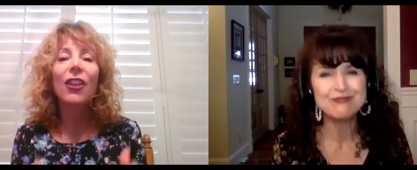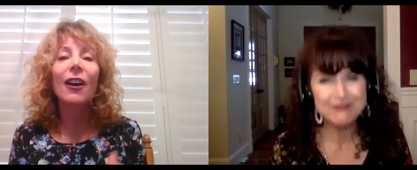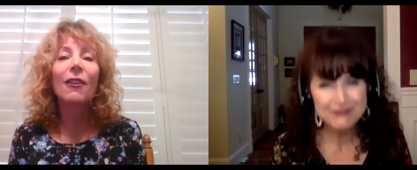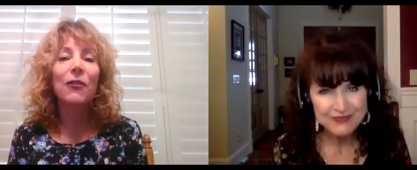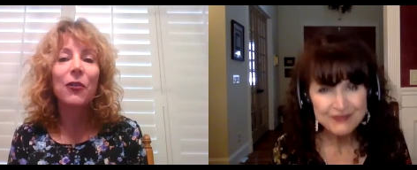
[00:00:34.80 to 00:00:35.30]

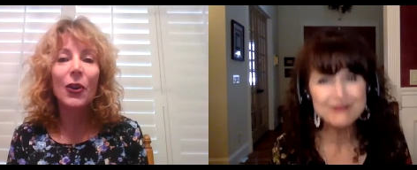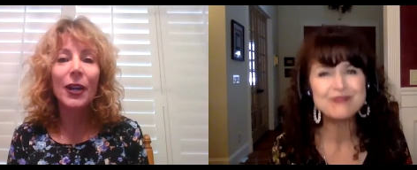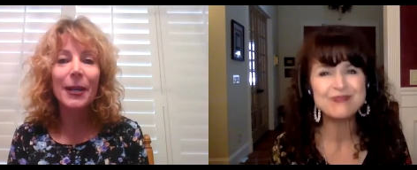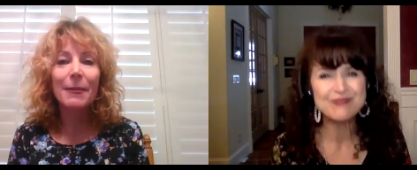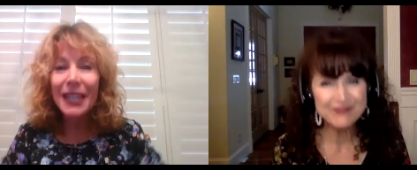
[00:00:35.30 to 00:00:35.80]
Speaker 1: love for
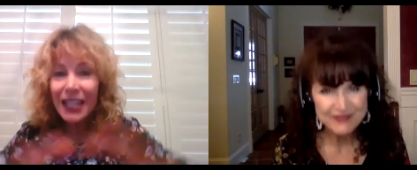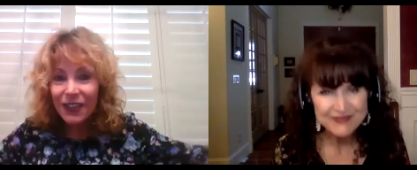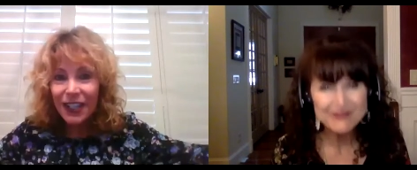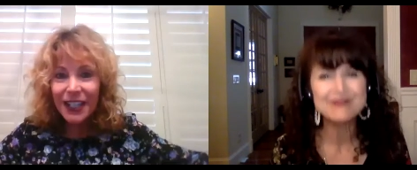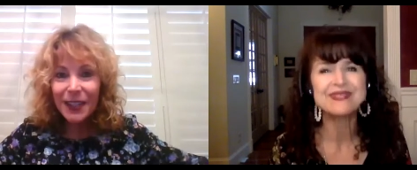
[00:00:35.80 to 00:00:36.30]
Him.
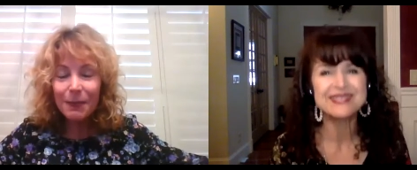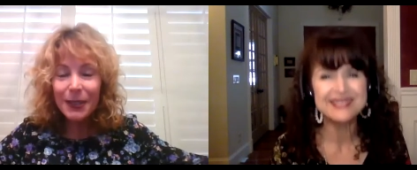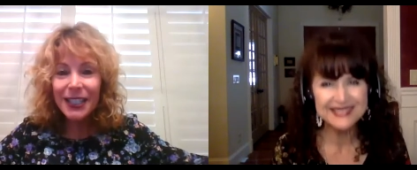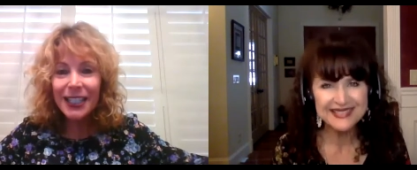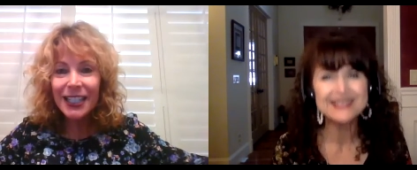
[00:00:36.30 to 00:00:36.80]
Even in the
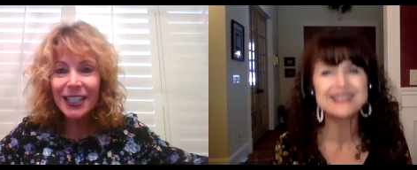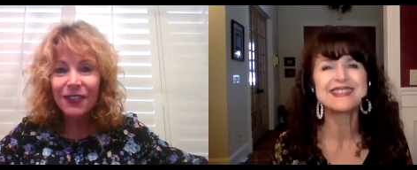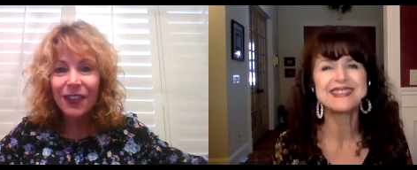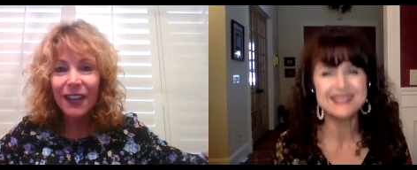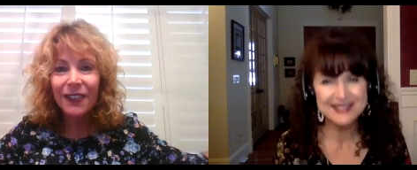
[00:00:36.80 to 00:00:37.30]
busyness of
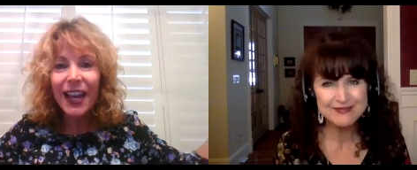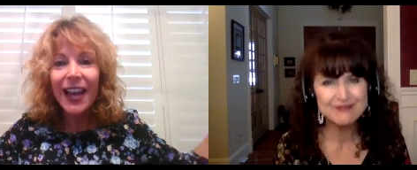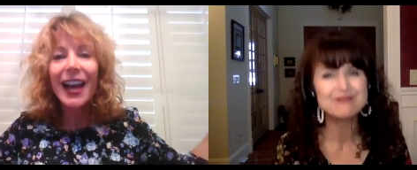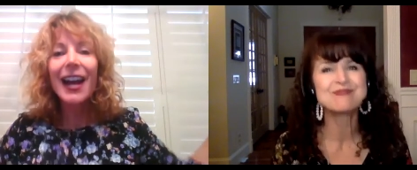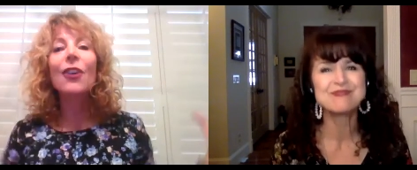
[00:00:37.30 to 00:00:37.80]
life,
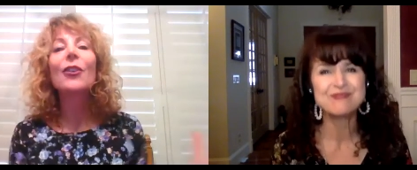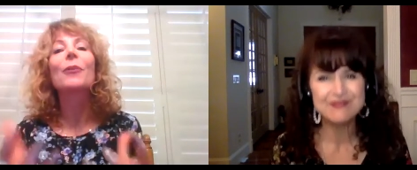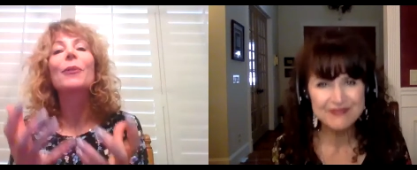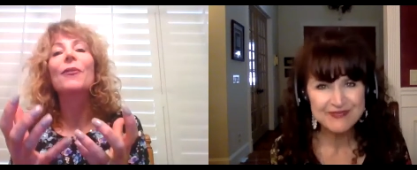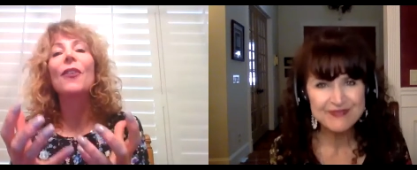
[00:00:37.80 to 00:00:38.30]
how can
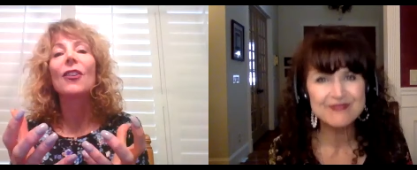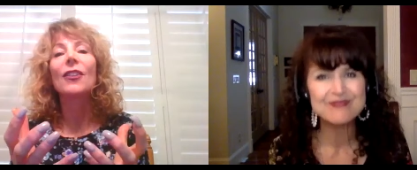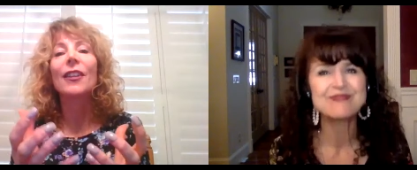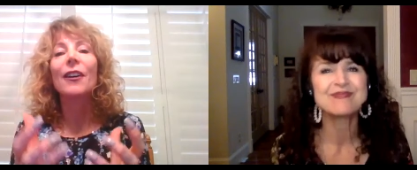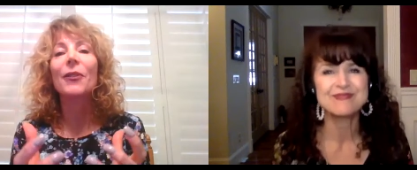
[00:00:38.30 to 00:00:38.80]
we fall
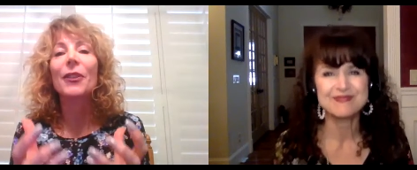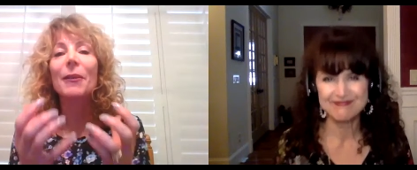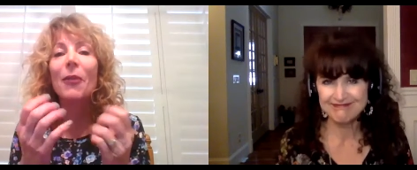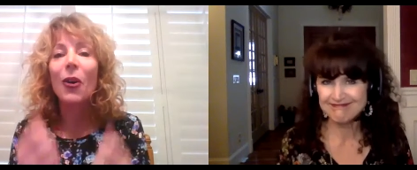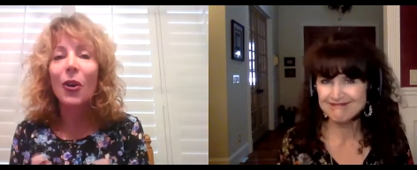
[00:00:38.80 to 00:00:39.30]
in love with
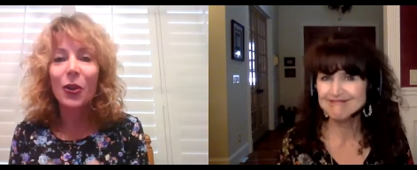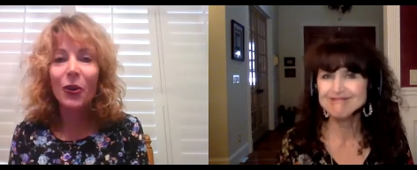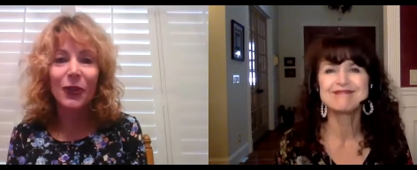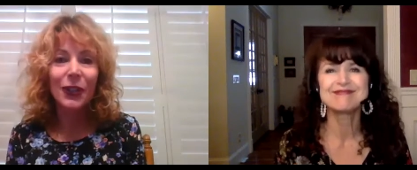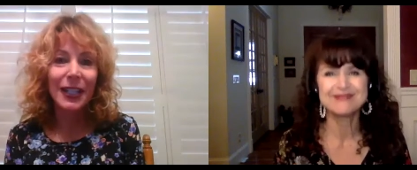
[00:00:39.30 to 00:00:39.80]
Him all
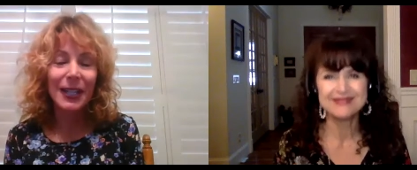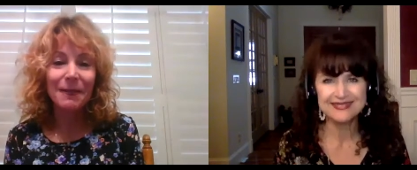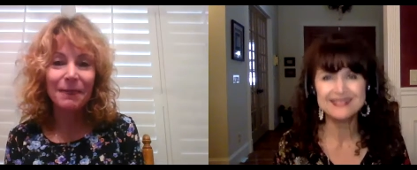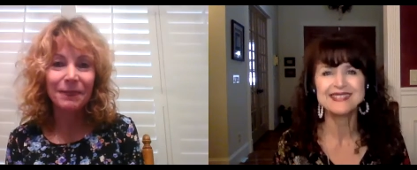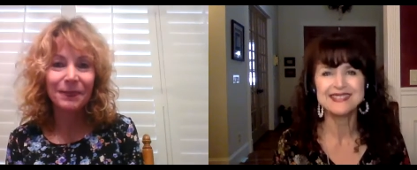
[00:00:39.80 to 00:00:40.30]
over
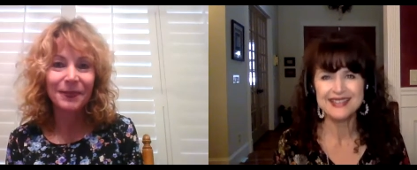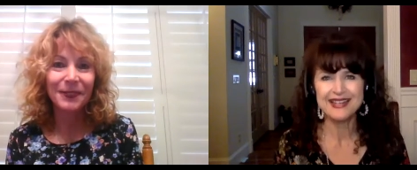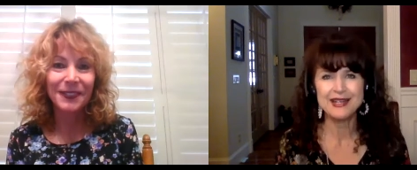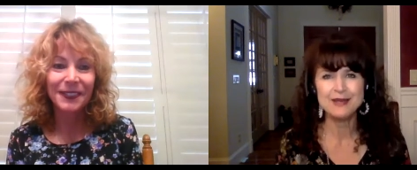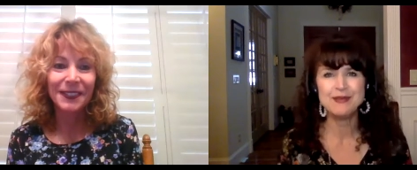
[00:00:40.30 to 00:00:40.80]
again?
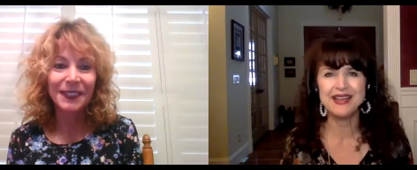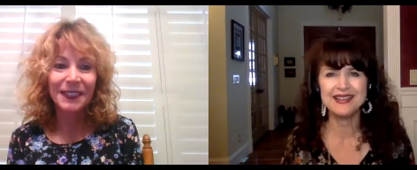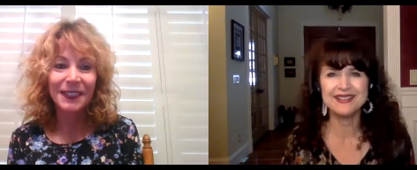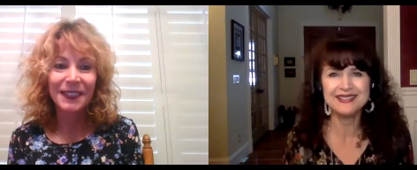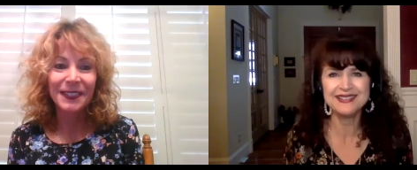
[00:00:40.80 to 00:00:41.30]

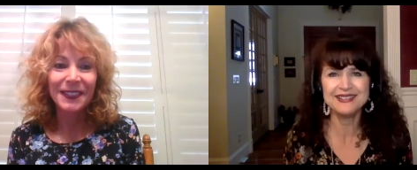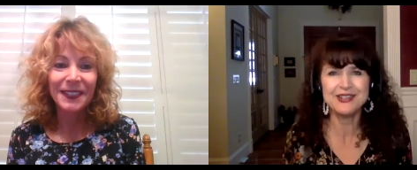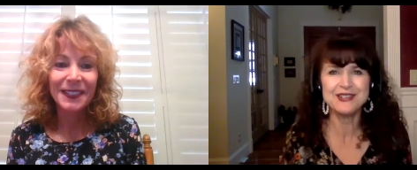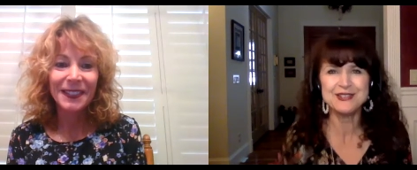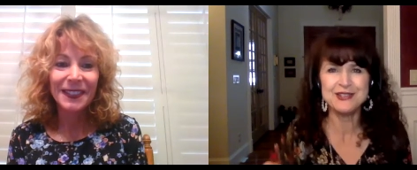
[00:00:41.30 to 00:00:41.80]
Speaker 2: Amen. Oh, you
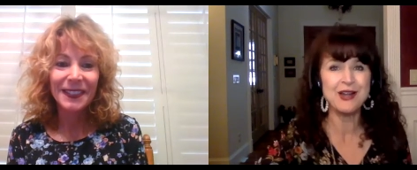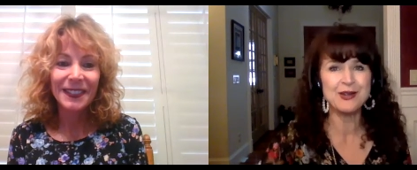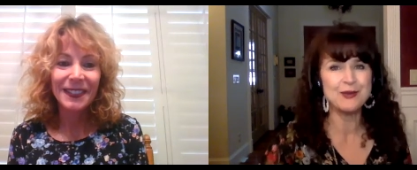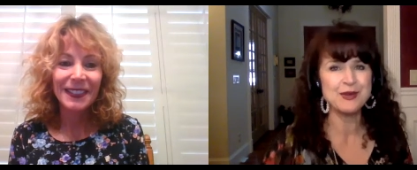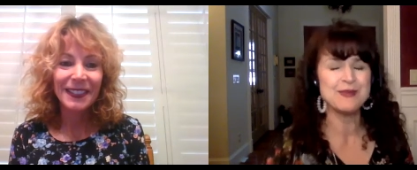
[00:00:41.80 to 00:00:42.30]
guys are not
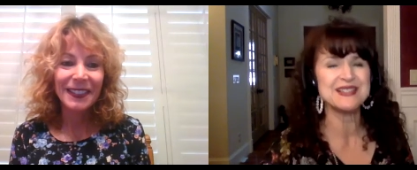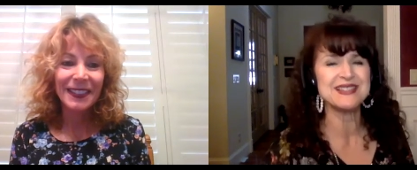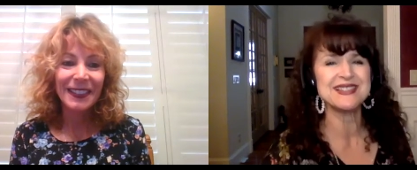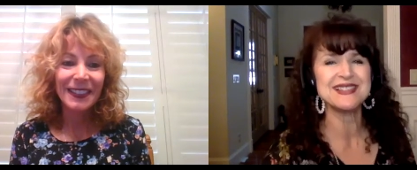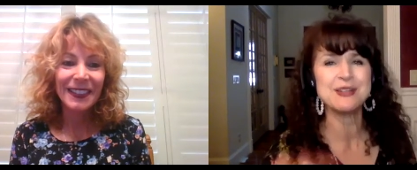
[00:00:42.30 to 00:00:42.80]
going to want to miss
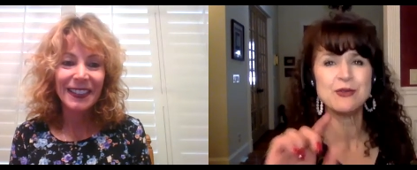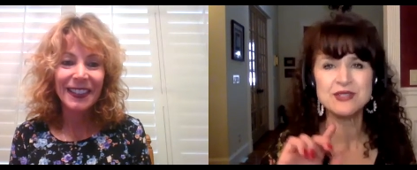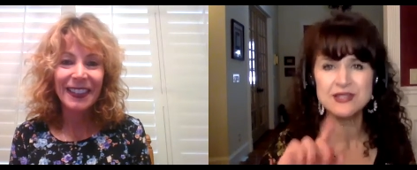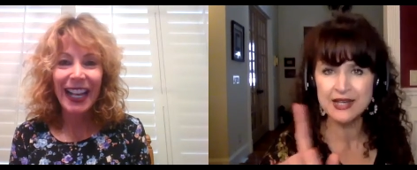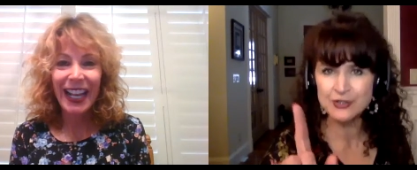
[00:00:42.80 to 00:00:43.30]
this. So
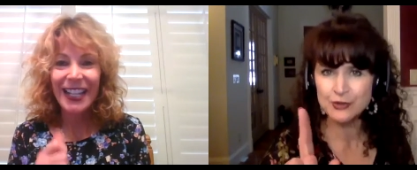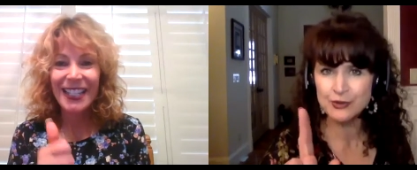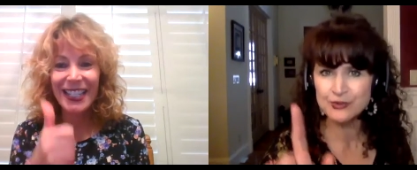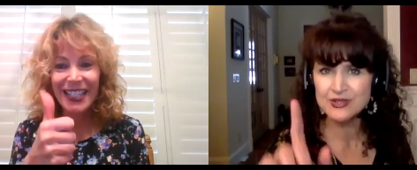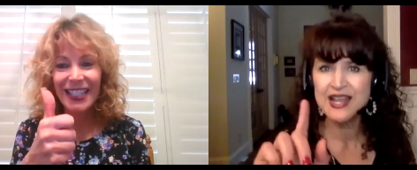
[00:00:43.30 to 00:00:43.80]
stay
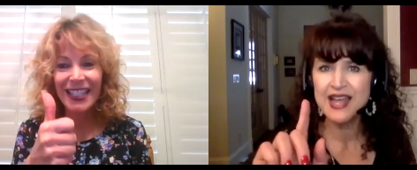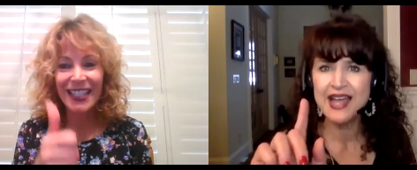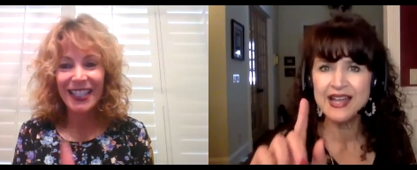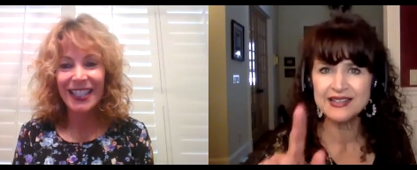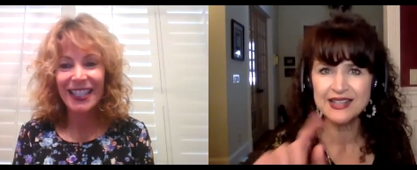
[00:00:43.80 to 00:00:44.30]
tuned
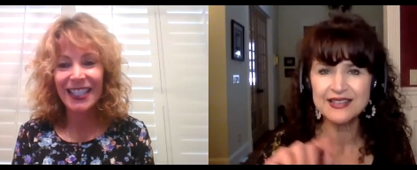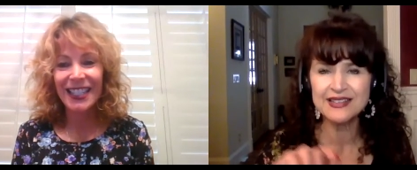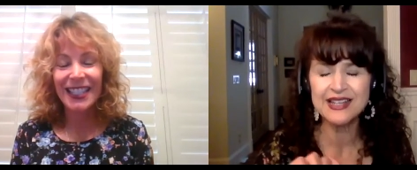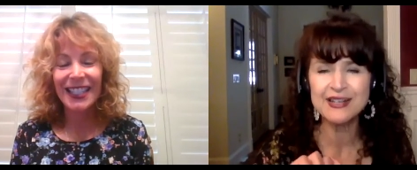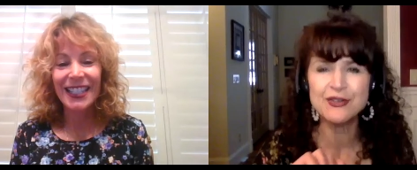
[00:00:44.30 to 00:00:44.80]
and click the
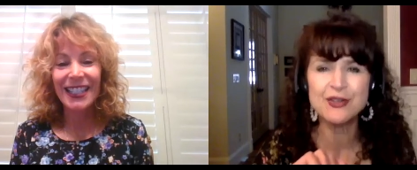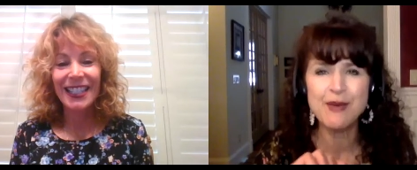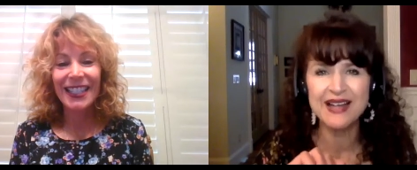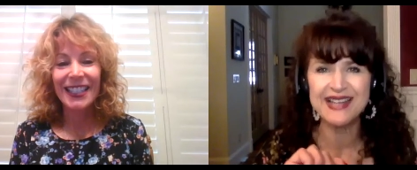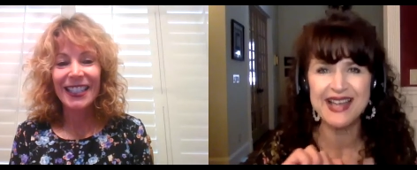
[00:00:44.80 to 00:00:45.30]
link for the
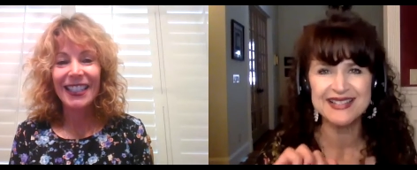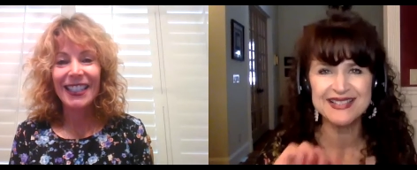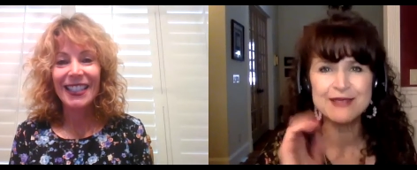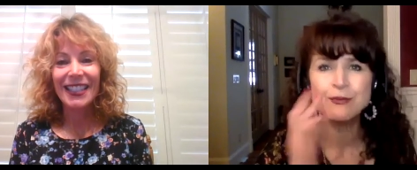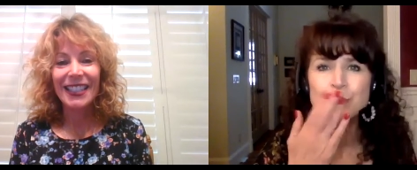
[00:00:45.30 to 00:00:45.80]

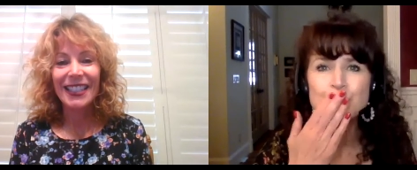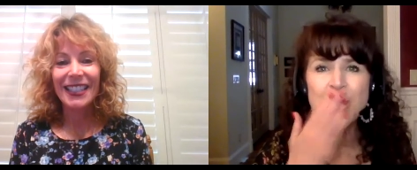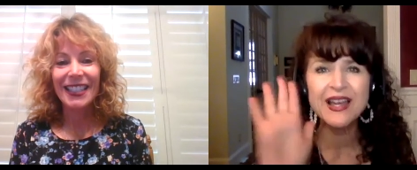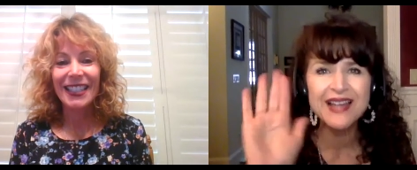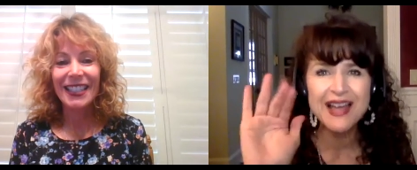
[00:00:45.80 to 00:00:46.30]
podcast.
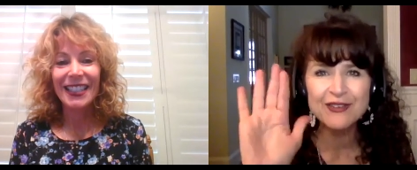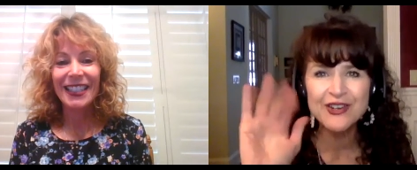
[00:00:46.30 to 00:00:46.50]
Mwah! Have a